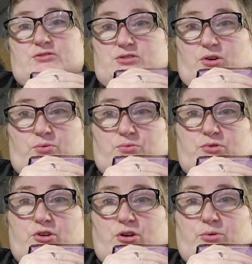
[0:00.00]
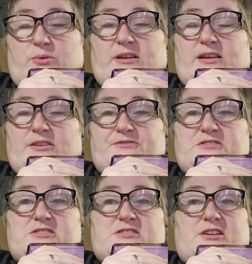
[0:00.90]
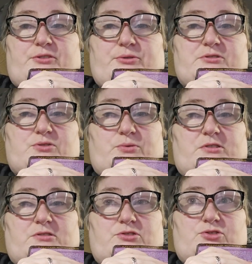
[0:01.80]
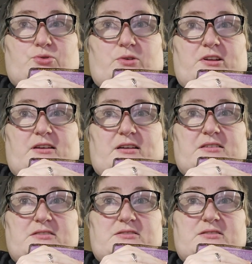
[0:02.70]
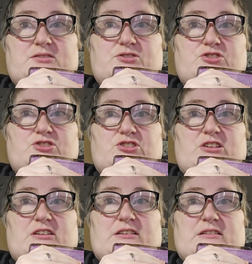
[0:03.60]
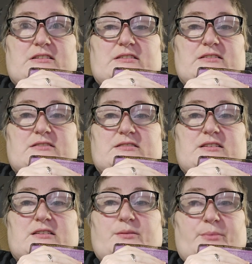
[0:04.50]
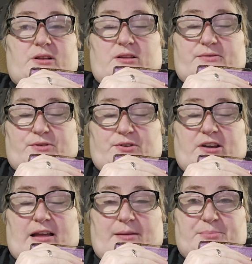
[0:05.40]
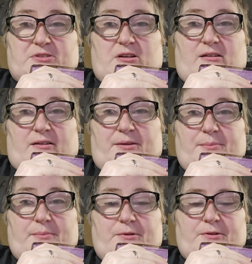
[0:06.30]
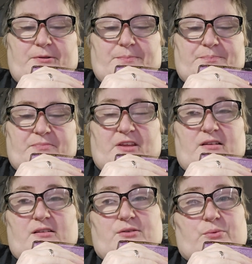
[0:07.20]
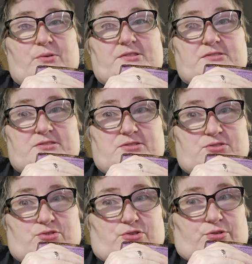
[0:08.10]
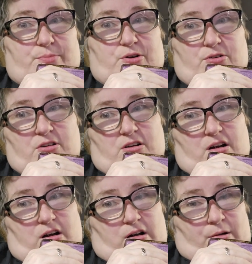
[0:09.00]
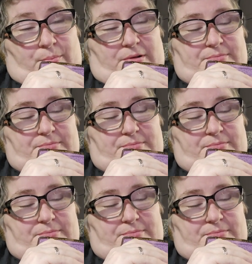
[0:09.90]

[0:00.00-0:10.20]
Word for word: don't know if Skitter is going to join us. She is in the middle of her nap time, and I don't want to disturb her calm.